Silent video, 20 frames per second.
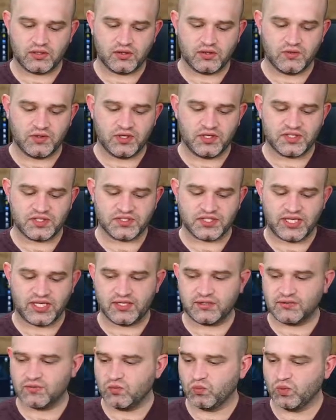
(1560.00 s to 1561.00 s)
what does it say?
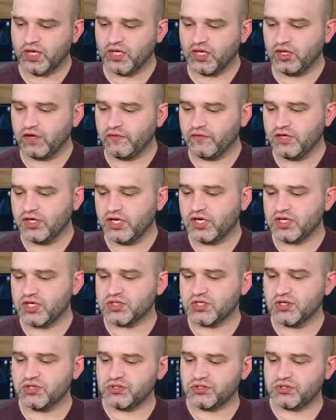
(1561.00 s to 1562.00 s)
Well, over here it
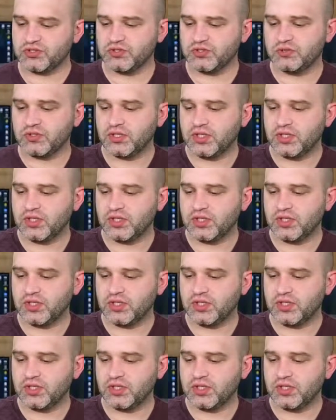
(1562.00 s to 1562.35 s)
shows you 2.